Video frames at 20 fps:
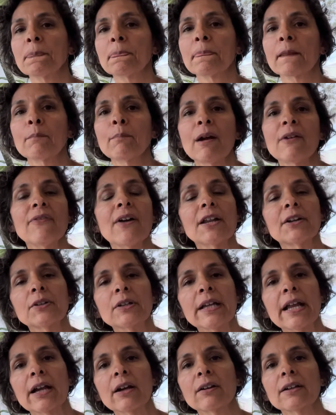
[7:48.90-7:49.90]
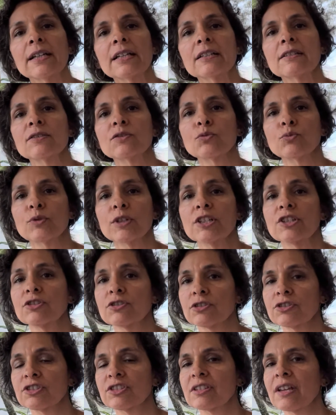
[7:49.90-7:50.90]
my veterinarian's
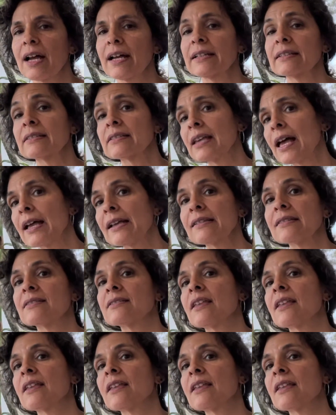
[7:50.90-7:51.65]
research site says